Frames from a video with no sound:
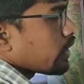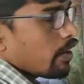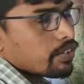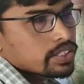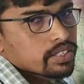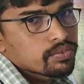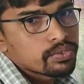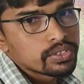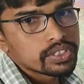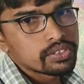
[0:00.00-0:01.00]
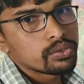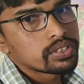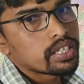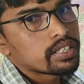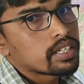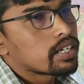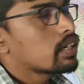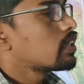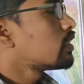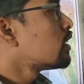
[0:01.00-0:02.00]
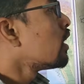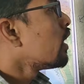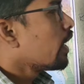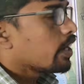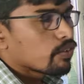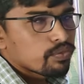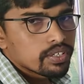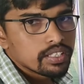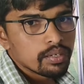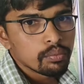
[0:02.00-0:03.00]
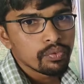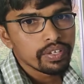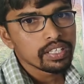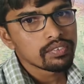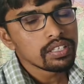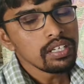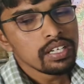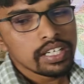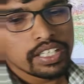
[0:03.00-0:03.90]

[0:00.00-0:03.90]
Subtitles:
gravitational force, those are not enough for the moving of the